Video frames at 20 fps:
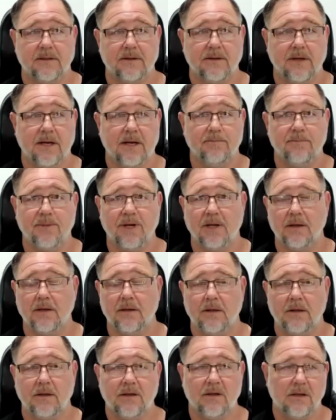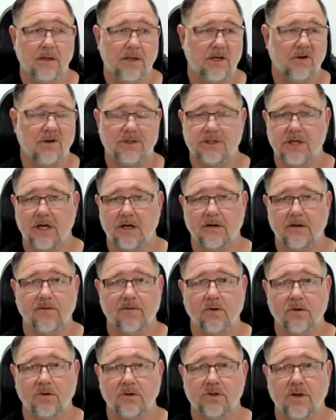but you're a jack of
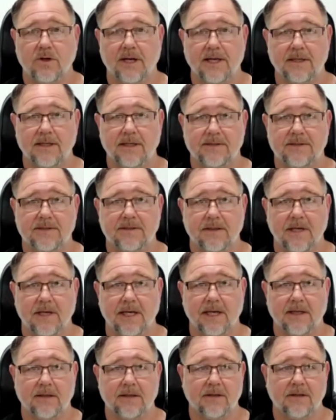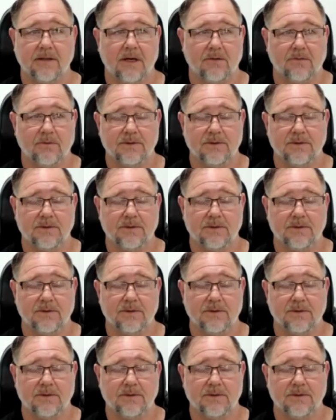all trades, and